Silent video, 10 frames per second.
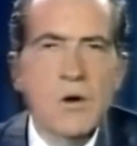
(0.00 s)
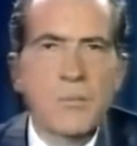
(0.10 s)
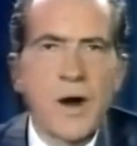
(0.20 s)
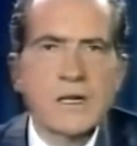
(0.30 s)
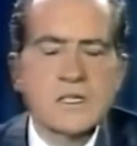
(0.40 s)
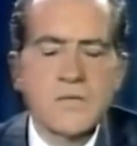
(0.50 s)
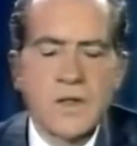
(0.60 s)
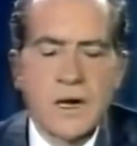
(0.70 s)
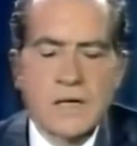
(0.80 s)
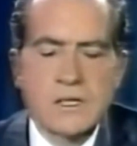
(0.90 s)
we will
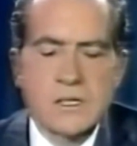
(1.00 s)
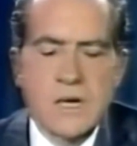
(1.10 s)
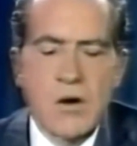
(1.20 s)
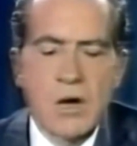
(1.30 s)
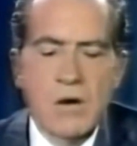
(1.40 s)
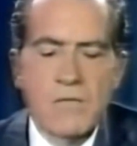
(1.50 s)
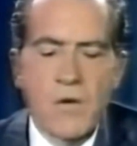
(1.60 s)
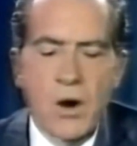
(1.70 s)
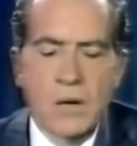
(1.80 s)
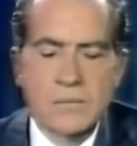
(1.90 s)
press for the necessary
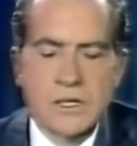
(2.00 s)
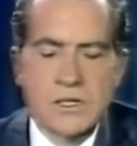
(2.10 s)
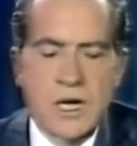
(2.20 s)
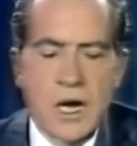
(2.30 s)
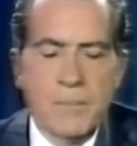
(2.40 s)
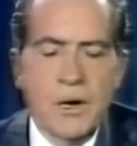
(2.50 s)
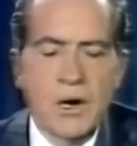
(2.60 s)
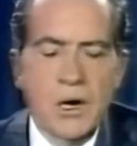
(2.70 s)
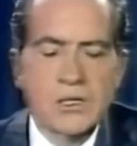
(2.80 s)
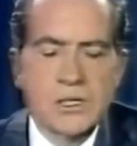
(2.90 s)
reforms to set
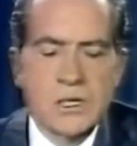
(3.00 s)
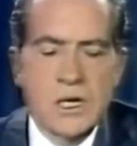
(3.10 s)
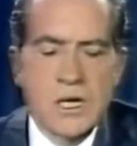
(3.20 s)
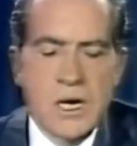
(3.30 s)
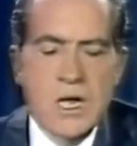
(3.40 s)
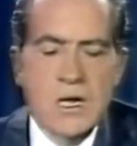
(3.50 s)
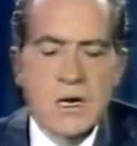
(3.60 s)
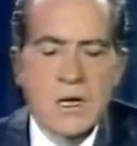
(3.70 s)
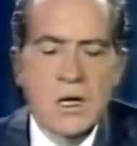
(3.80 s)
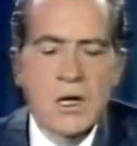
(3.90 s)
up an urgently
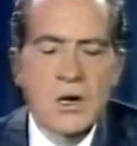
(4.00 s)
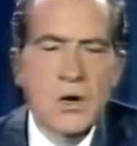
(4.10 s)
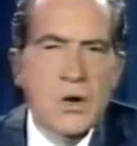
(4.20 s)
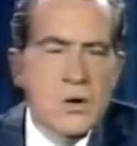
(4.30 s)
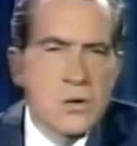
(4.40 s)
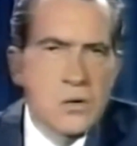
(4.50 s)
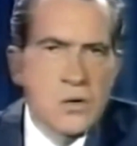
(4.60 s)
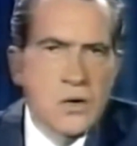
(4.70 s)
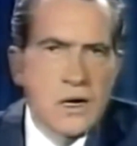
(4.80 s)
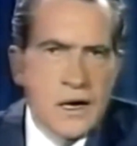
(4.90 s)
needed
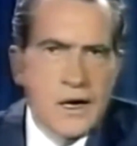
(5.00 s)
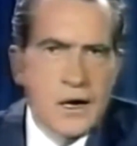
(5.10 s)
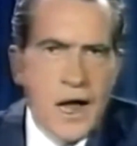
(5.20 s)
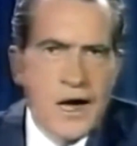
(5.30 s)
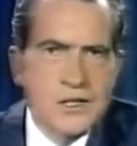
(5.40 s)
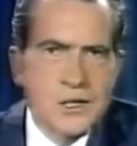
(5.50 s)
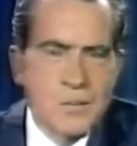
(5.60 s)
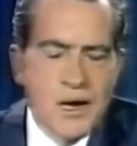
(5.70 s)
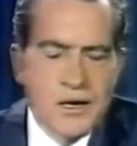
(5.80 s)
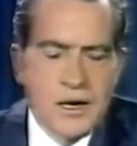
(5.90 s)
new
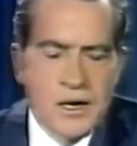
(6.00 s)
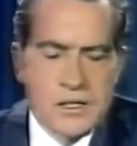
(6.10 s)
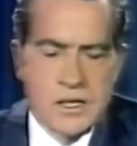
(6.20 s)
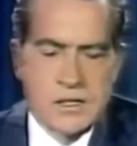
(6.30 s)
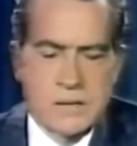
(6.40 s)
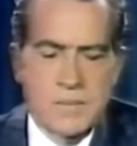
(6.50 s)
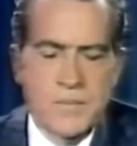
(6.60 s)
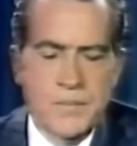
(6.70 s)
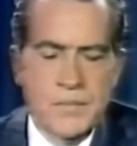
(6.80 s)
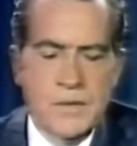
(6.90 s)
international monetary
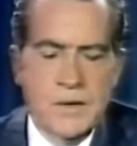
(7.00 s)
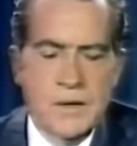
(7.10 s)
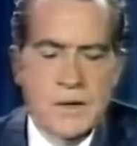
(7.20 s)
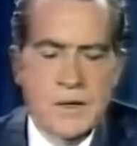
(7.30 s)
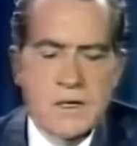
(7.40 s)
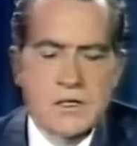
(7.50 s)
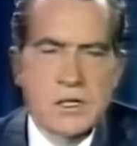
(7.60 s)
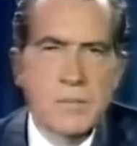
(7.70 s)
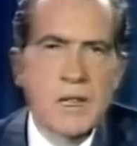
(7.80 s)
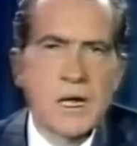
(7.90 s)
system.
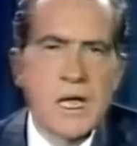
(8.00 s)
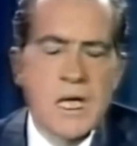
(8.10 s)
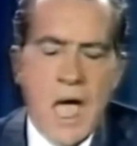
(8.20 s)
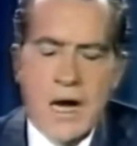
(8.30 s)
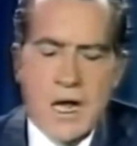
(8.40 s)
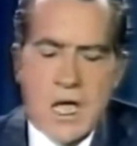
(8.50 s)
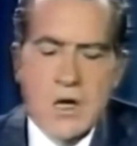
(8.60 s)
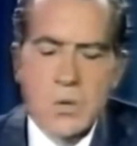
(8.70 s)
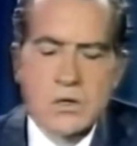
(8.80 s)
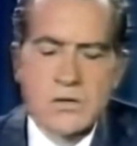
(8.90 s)
Stability
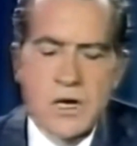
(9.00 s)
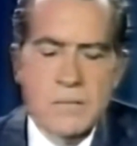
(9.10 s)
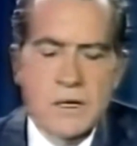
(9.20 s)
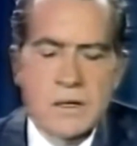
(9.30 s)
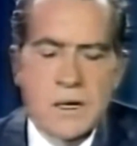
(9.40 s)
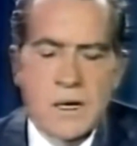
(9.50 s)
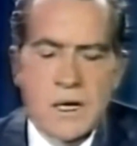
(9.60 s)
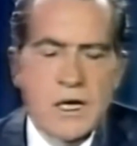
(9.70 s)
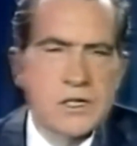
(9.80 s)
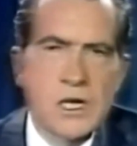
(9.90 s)
and equal treatment
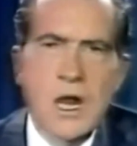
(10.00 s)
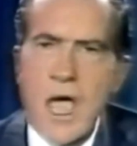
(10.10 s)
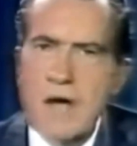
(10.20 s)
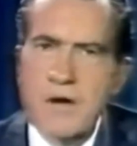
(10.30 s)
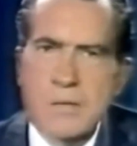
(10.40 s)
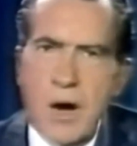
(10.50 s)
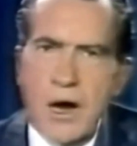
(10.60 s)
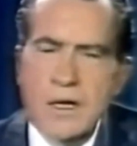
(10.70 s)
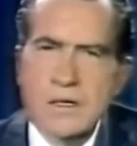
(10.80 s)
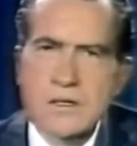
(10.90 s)
is in
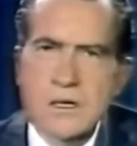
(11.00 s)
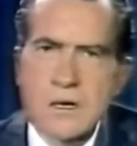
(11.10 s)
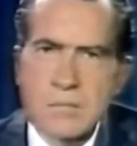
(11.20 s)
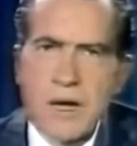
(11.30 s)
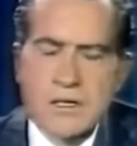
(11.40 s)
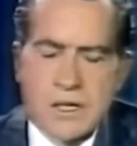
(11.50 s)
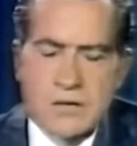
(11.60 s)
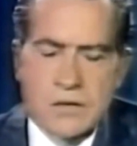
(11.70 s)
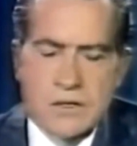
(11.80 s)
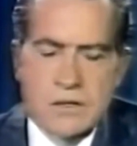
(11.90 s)
everybody's
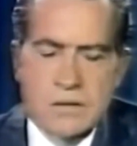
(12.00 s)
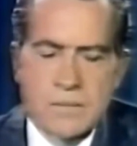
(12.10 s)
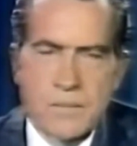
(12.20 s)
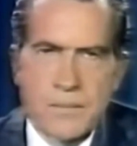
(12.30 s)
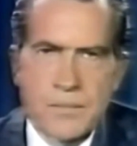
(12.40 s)
best interest.